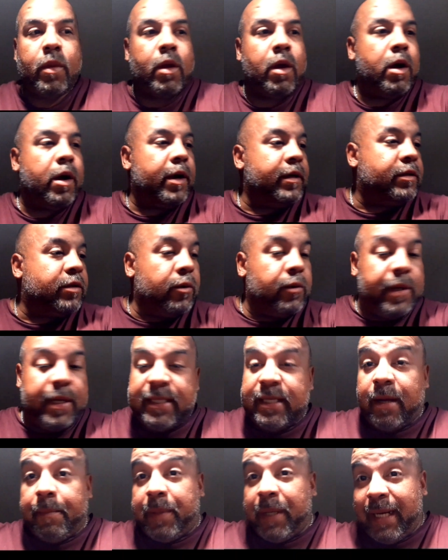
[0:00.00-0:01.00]
All right, so
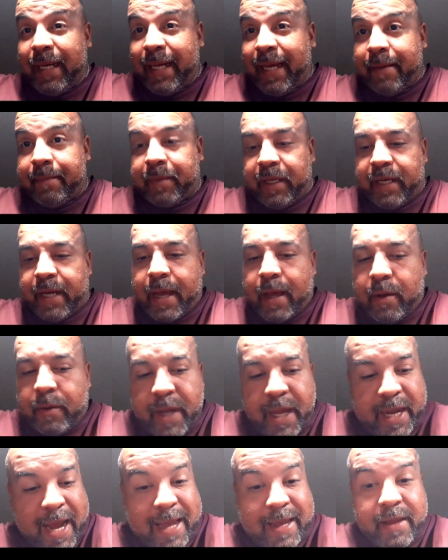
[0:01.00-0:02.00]
it's completely empty now,
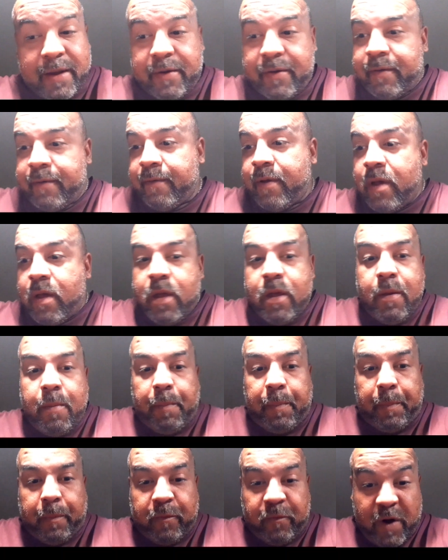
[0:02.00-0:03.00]
and I can
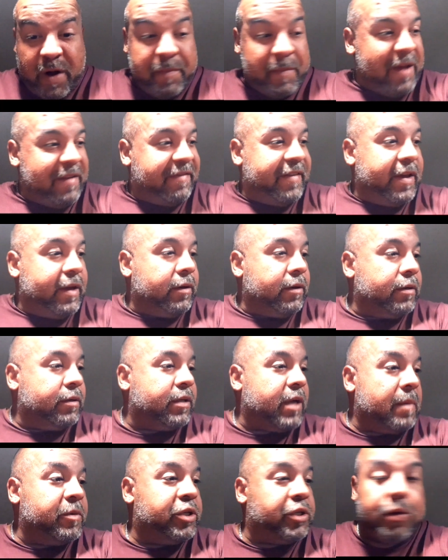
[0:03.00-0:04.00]
run my fingers.
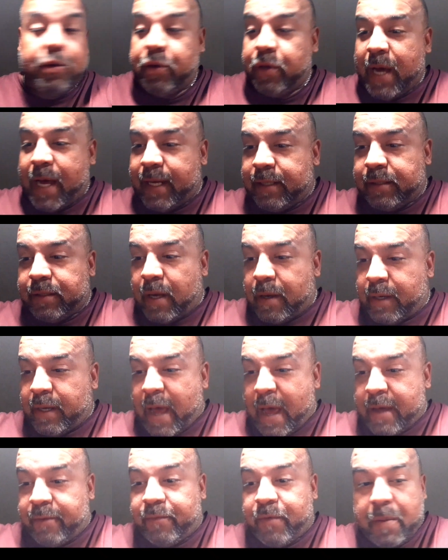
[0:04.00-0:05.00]
I'm gonna show you guys. I
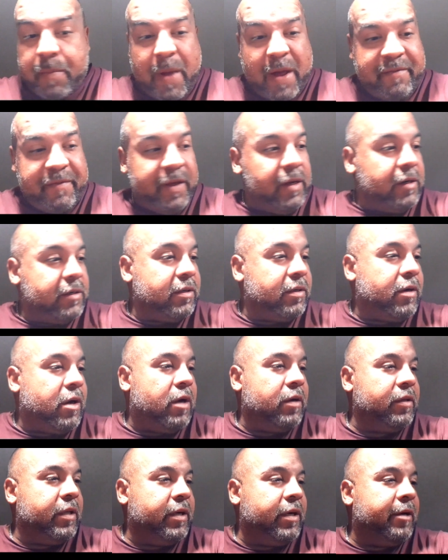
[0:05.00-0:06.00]
can run my fingers
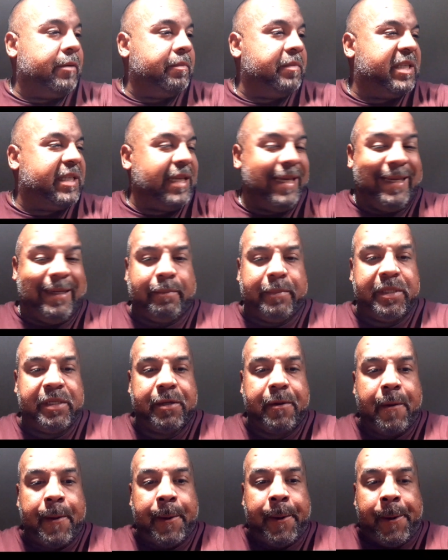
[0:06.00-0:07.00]
along the
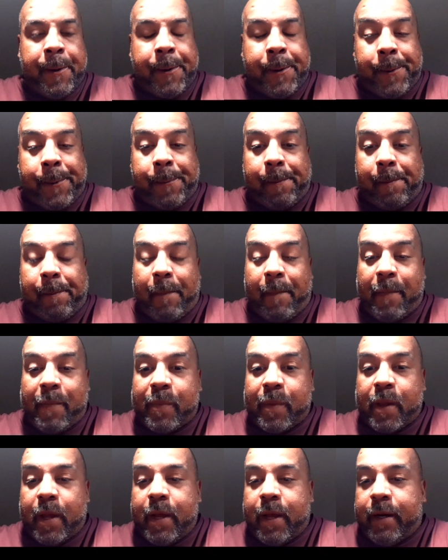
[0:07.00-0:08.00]
seams,
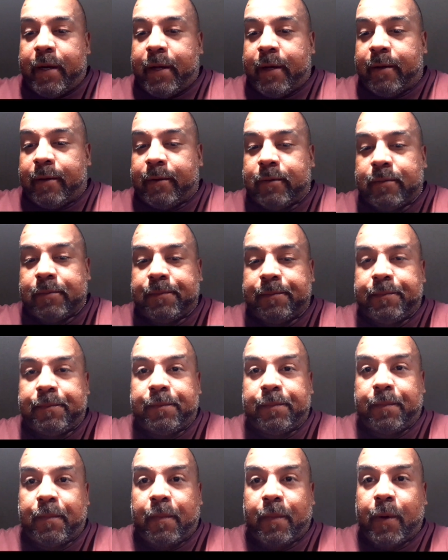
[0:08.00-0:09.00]
and
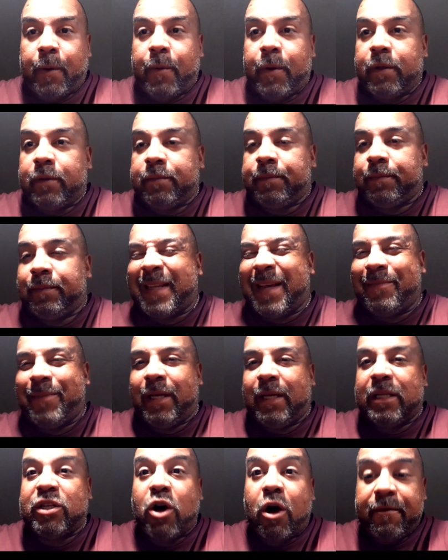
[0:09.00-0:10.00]
well, I
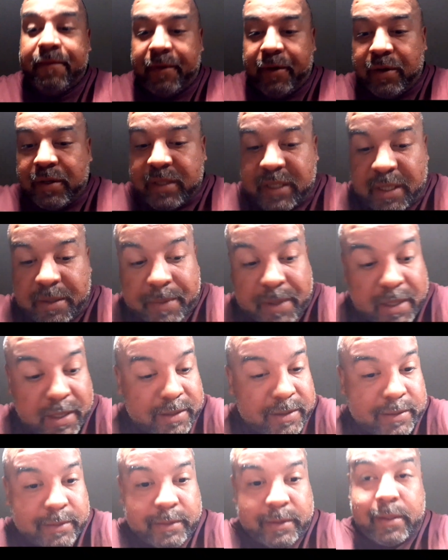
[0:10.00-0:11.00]
mean, it's hard for you to see
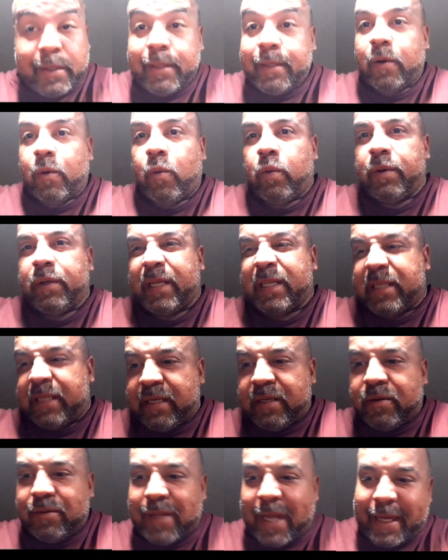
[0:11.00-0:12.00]
because there's
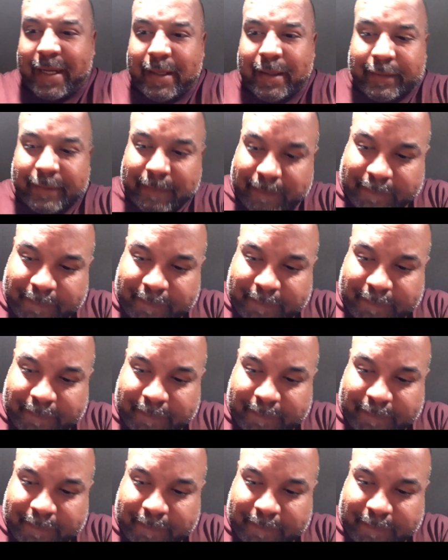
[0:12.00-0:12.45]
still like a